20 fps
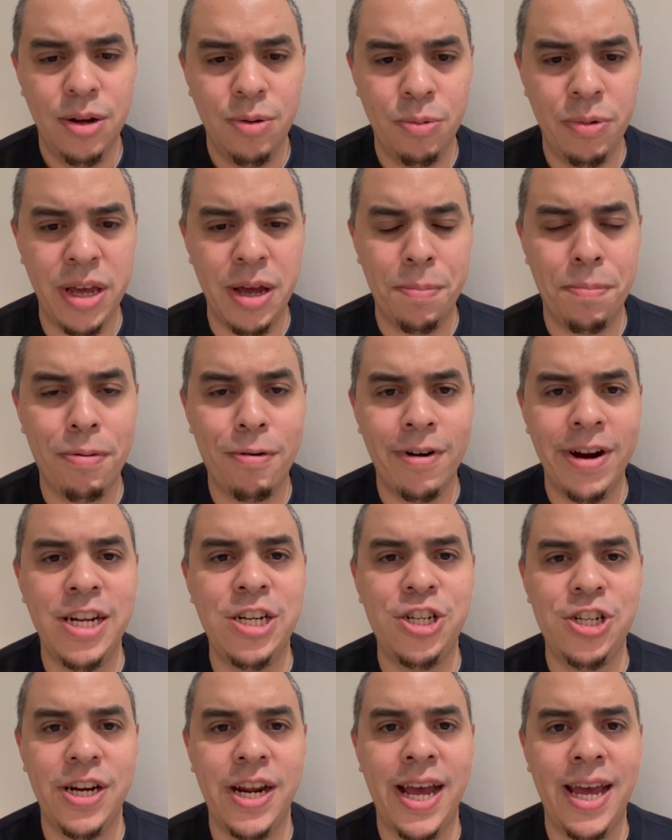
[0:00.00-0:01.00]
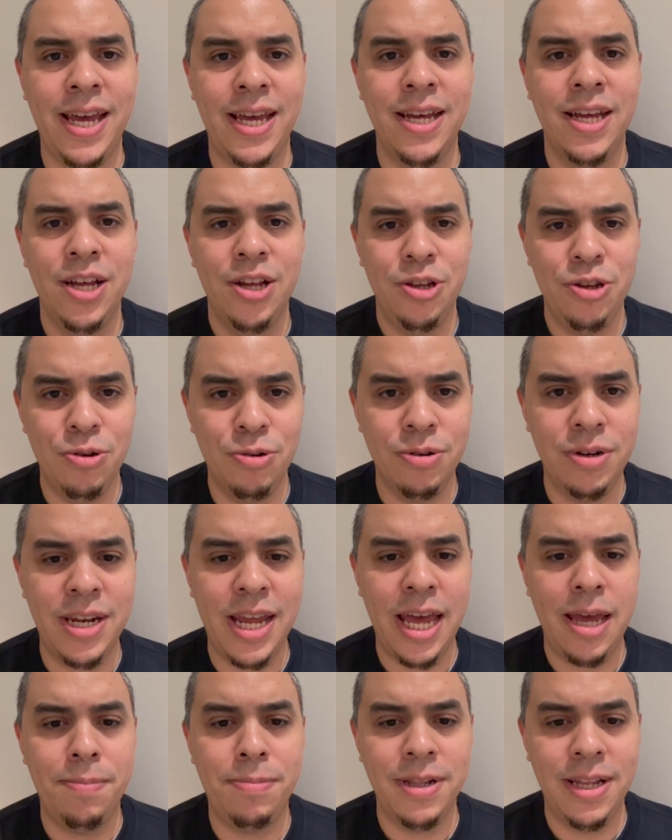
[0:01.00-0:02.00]
We appreciate your
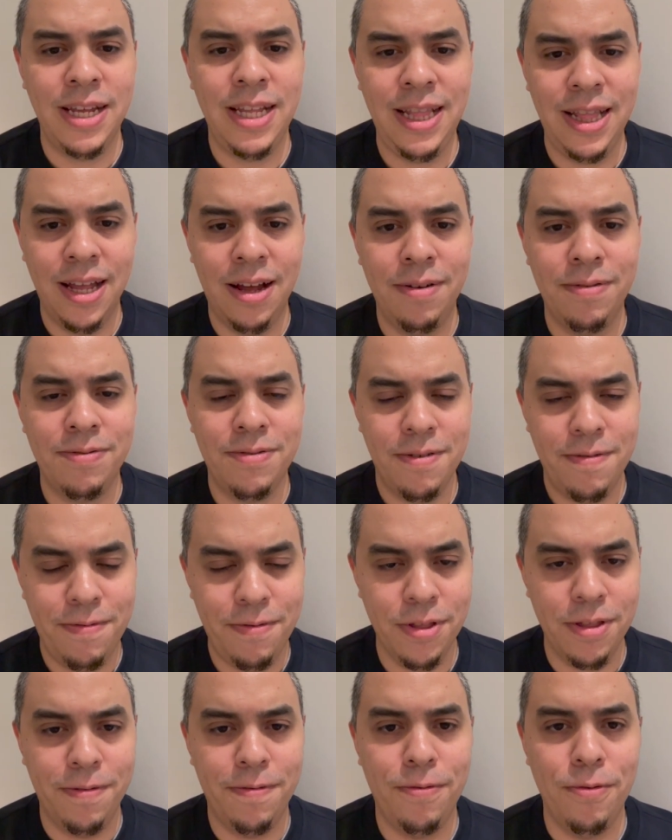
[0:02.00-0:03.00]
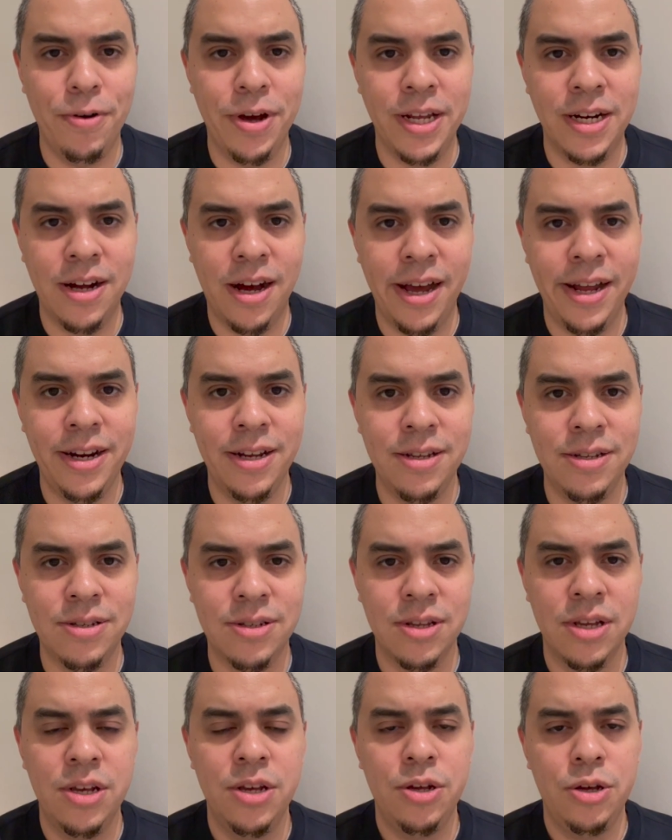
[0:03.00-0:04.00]
neighbourly love for the
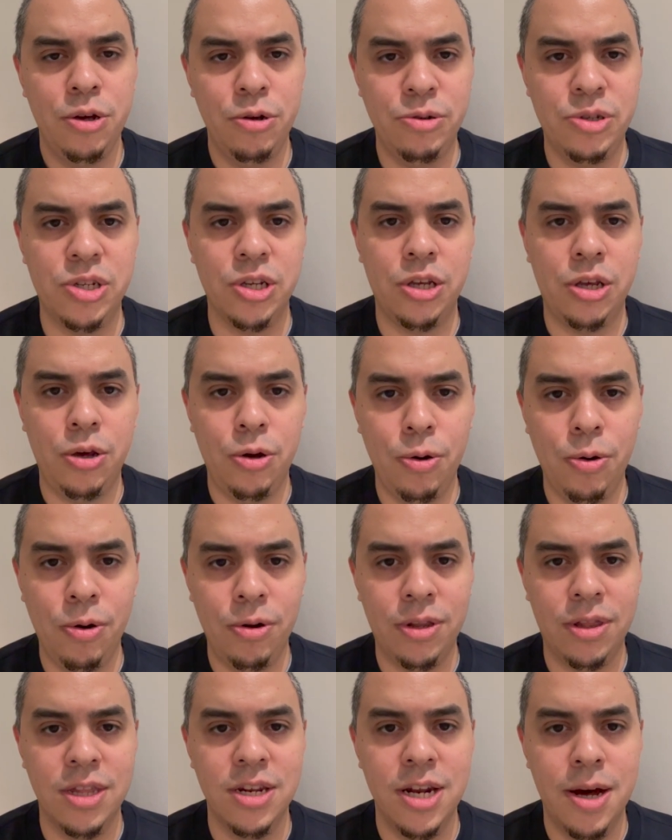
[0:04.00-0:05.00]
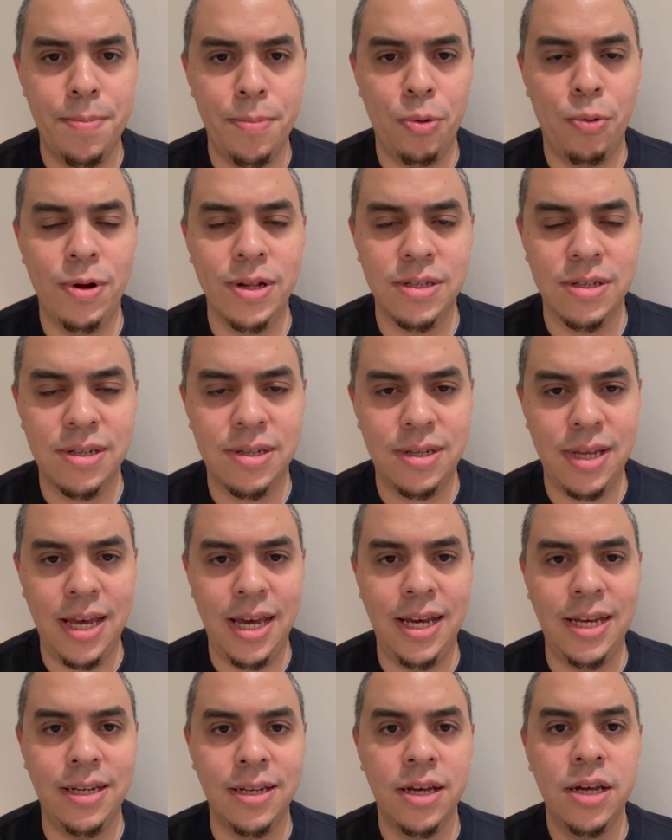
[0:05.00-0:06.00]
49ers, who secured the number 1
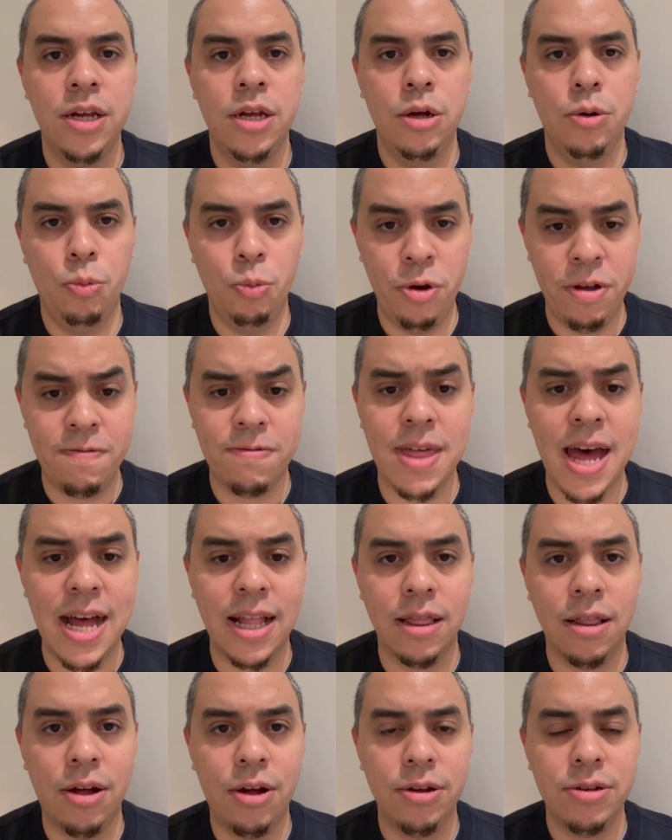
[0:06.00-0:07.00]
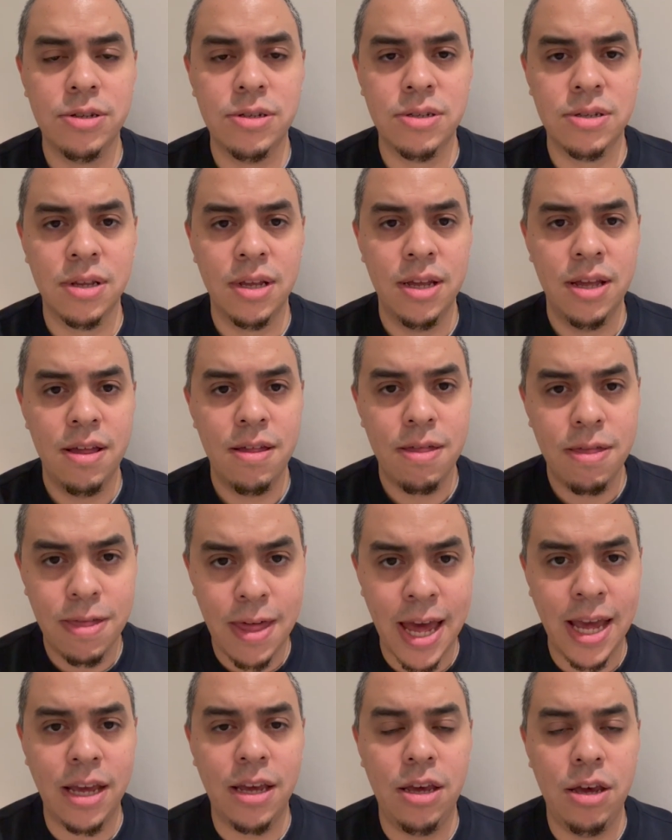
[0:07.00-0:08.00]
seed with that loss.
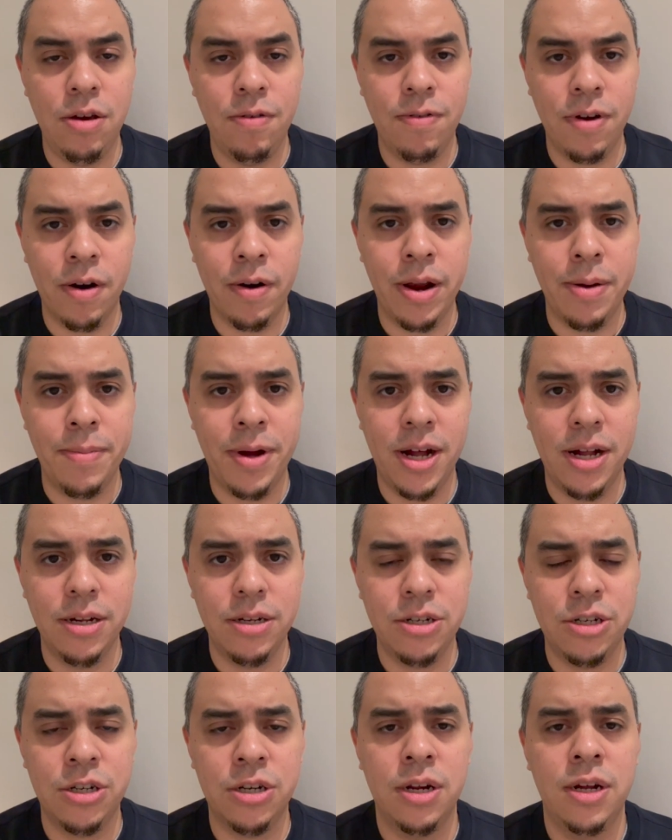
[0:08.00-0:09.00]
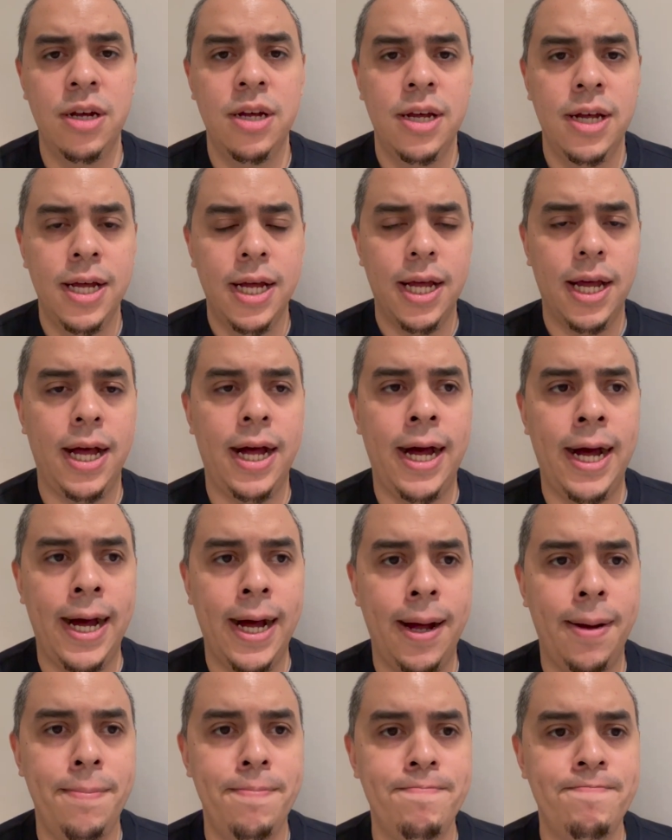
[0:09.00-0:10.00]
Thank you very much.
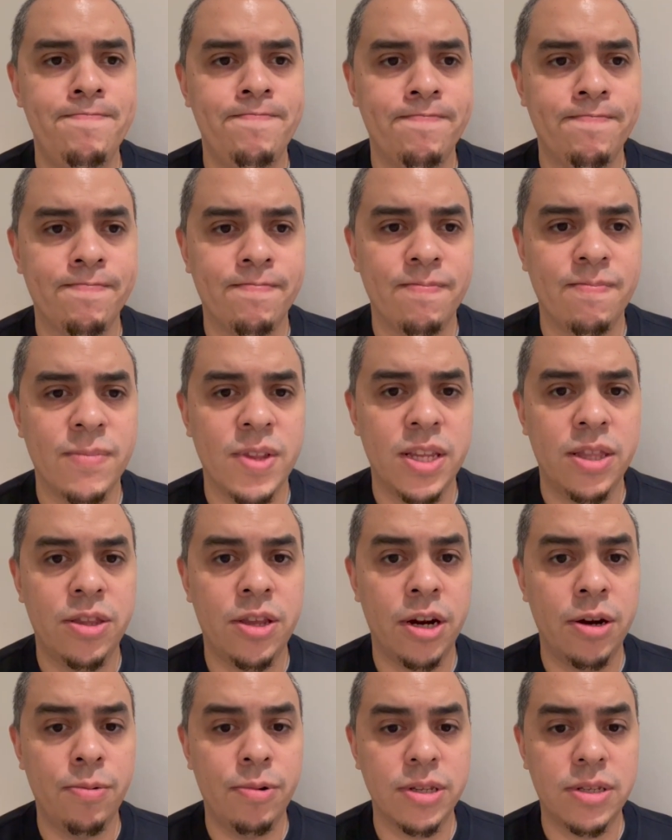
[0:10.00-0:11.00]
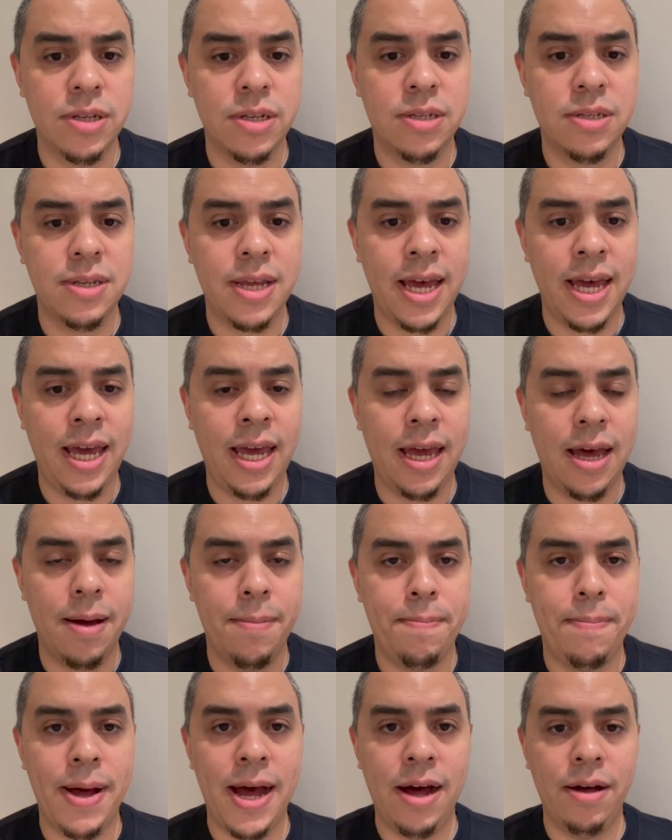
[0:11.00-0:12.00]
Don't know what to say
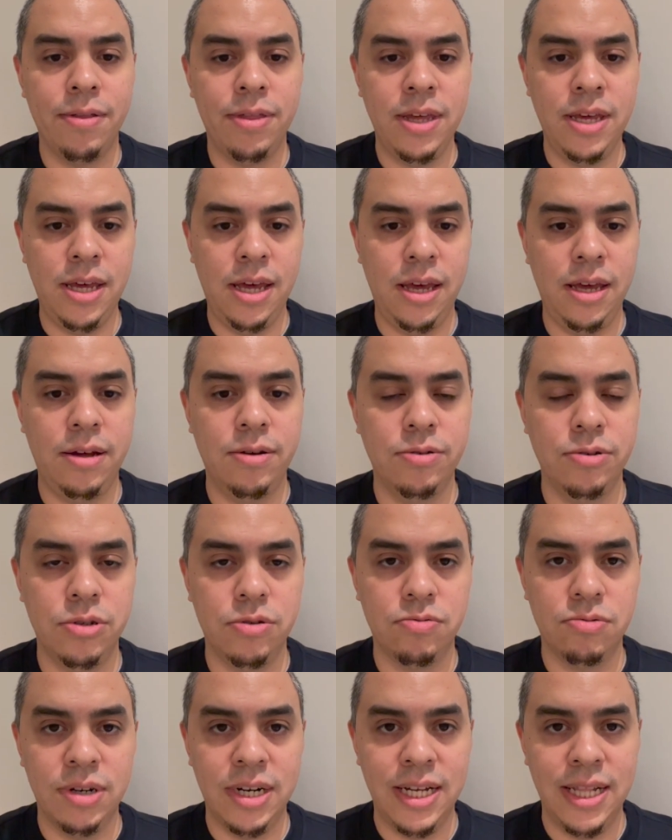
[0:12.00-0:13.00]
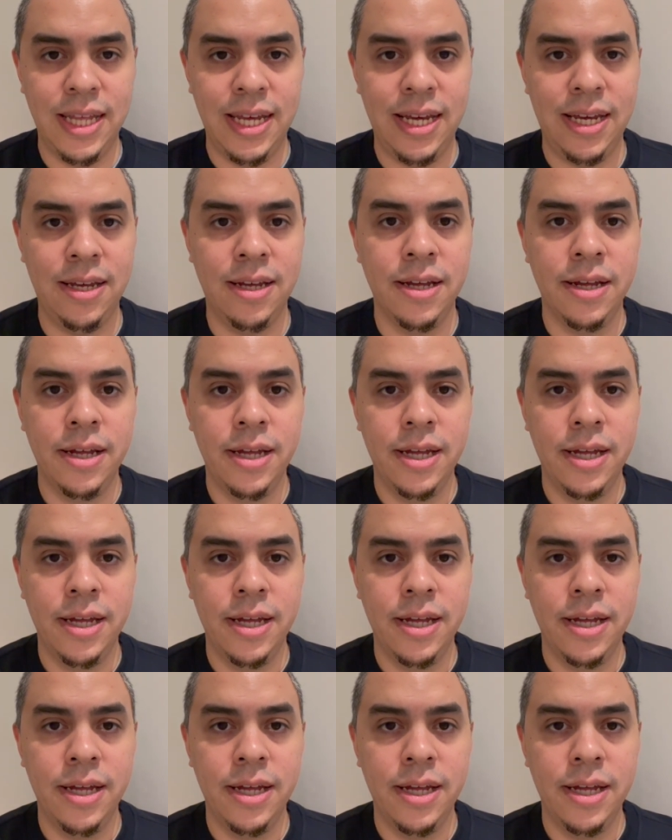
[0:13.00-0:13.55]
about the Eagles, really.